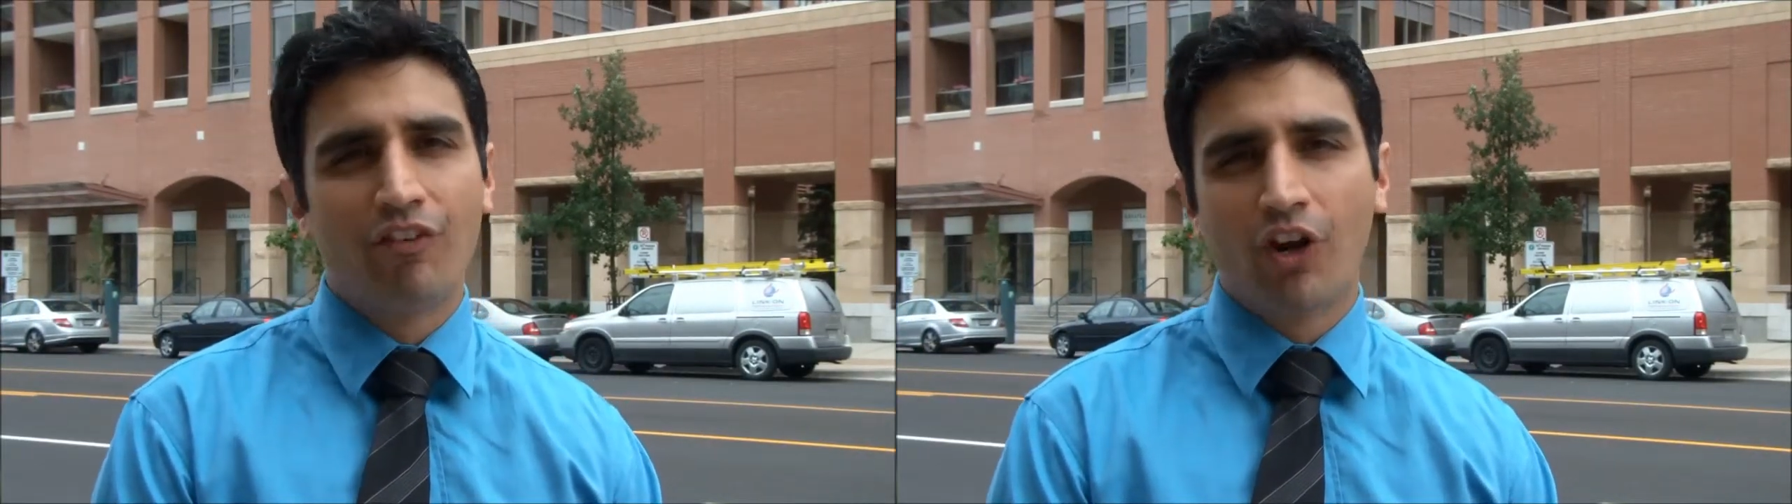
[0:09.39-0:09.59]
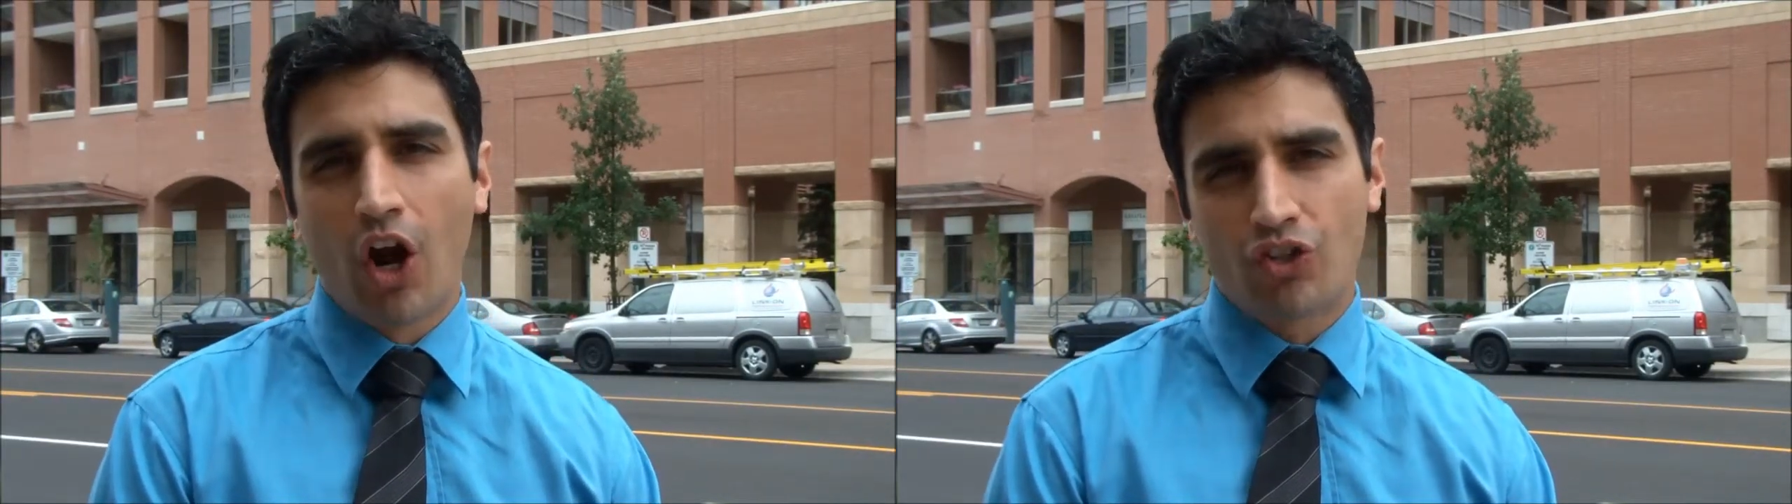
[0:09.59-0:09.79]

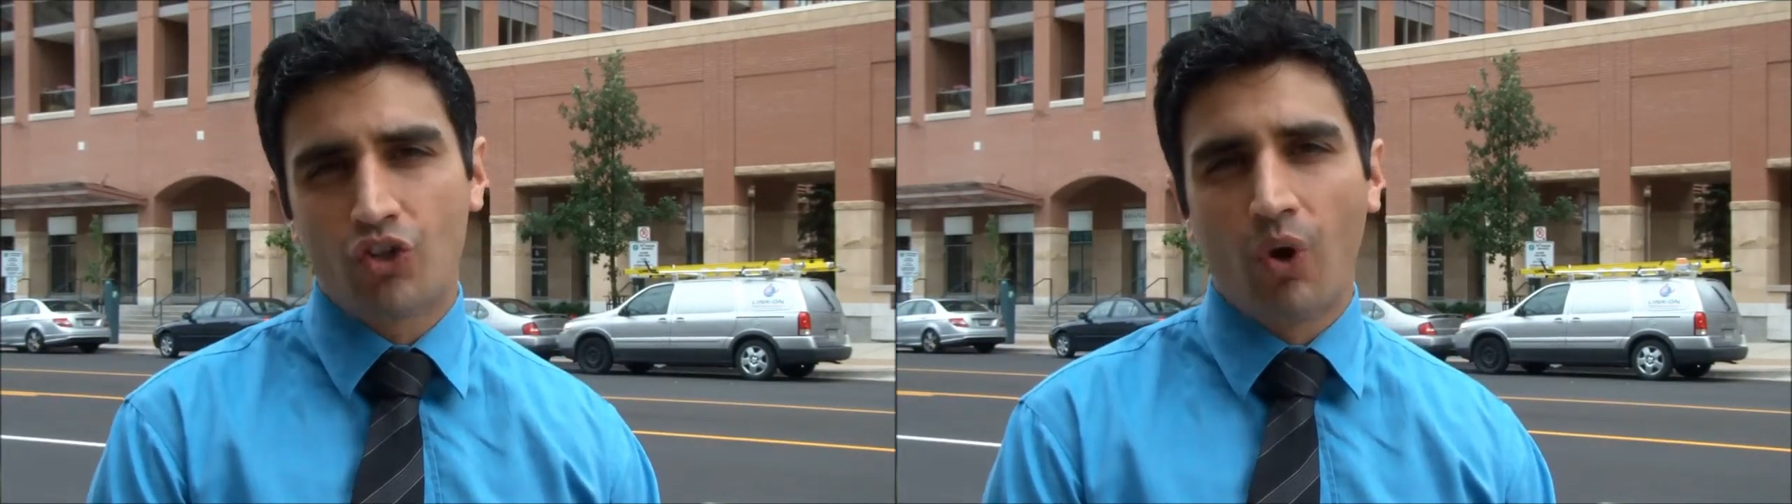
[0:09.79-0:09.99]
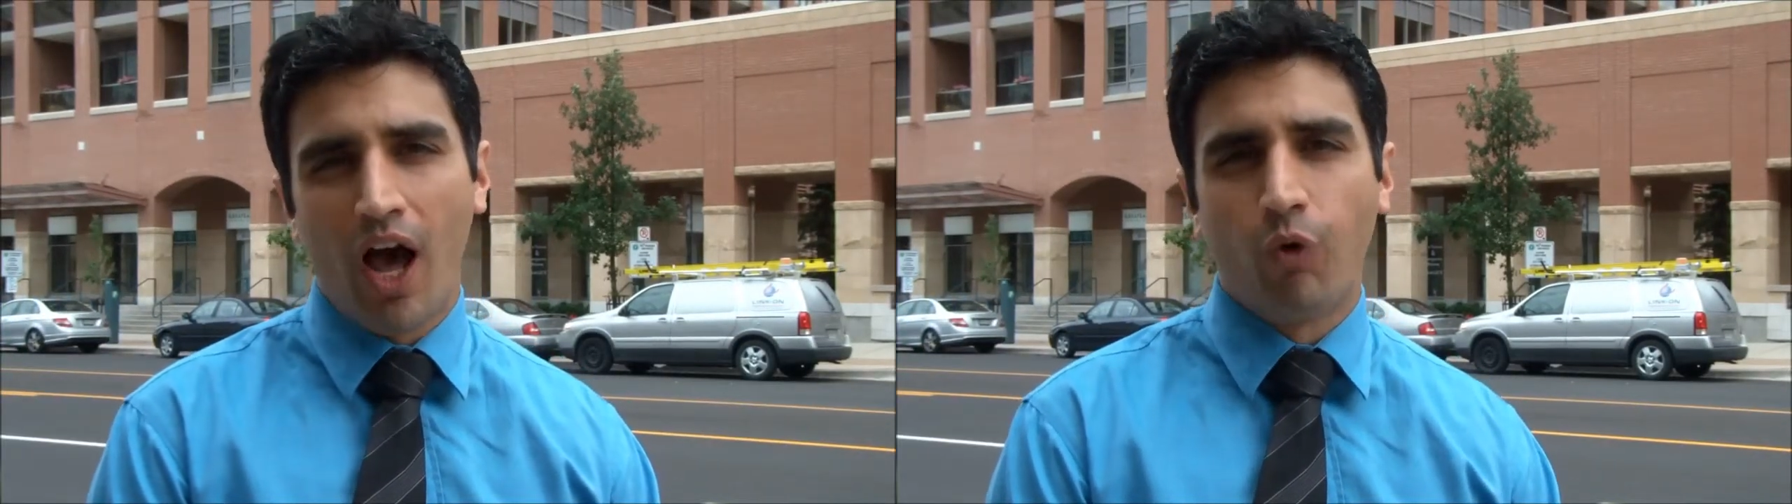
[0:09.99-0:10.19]
Living
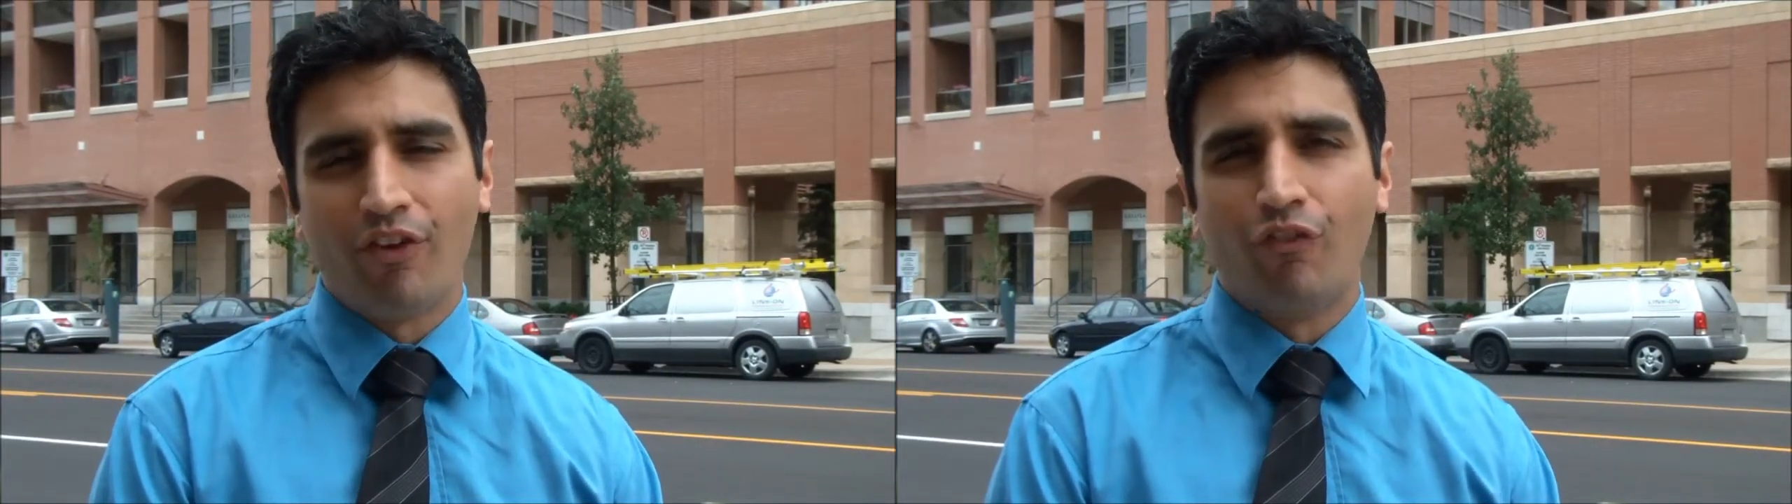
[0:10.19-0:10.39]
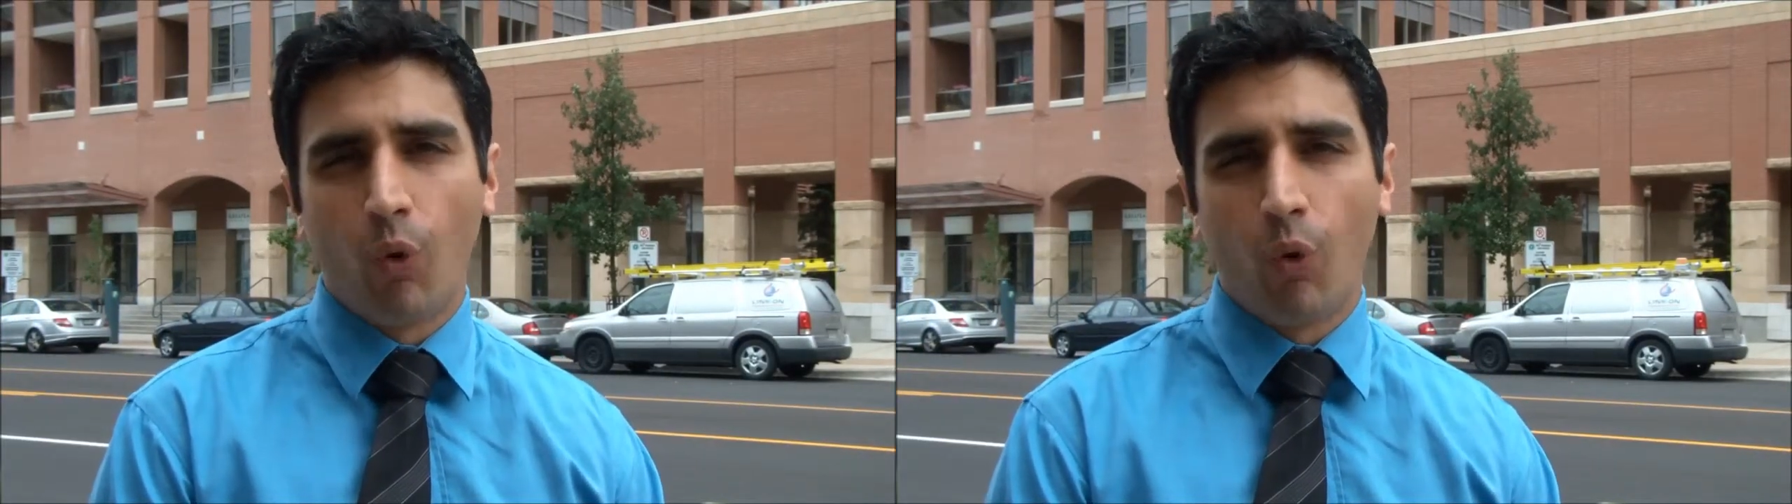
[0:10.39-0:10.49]
Arts Drive and